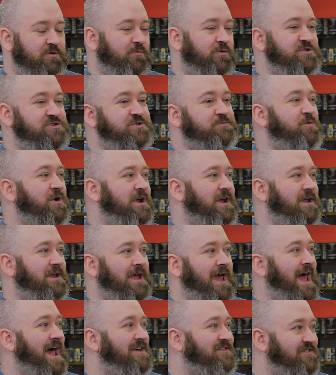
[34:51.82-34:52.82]
Once you bring in
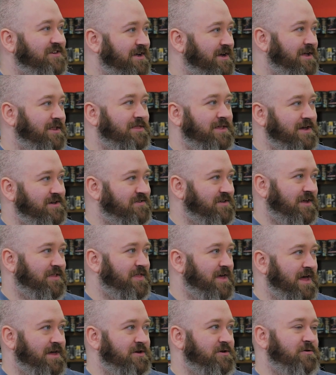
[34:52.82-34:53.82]
casting and things like
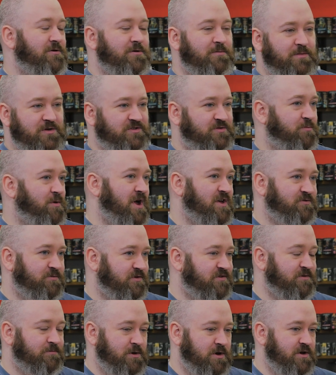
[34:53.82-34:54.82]
that, you can be surprised
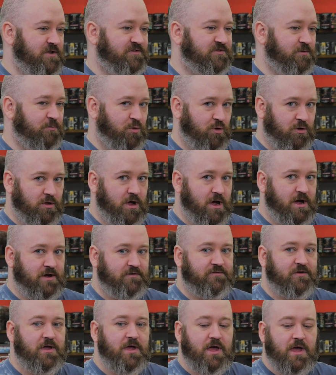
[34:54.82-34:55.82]
what some units can pull
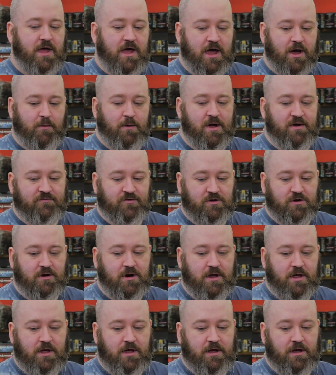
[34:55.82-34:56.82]
off. However,
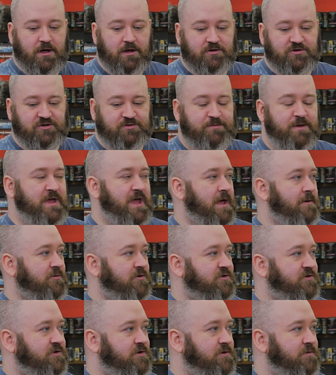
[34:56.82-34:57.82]
just being
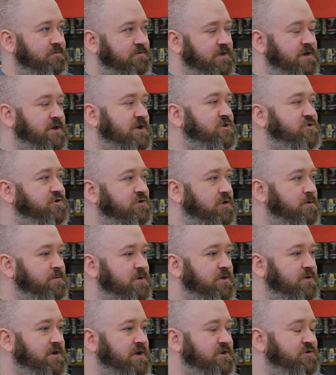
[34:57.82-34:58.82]
able to, the initial
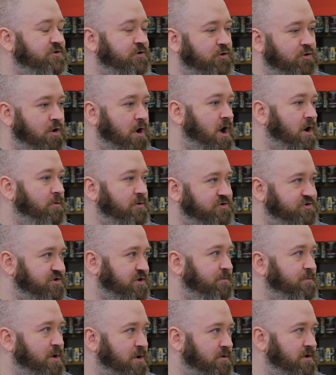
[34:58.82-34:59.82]
ability to grok what your
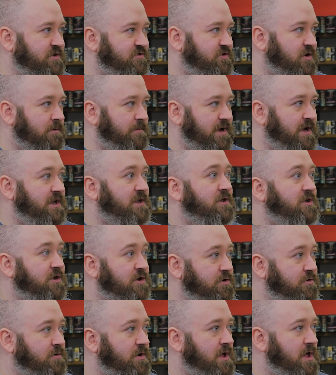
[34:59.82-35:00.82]
opponent's army can
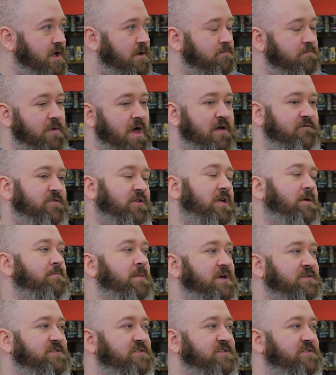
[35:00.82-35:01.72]
do, I feel like makes